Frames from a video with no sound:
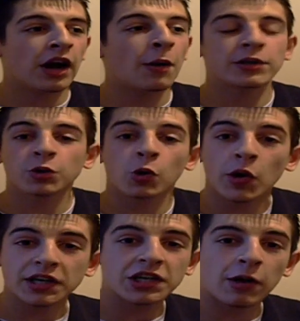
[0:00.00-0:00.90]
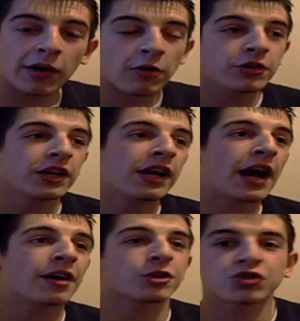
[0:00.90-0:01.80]
I went to a quick chat world
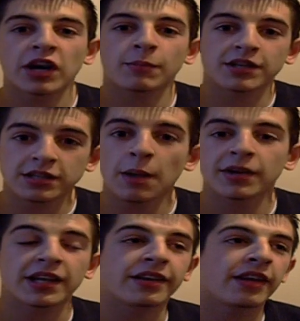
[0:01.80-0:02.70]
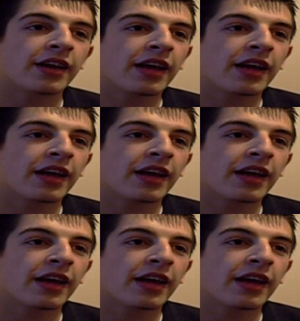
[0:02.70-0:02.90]
and I was training my summoning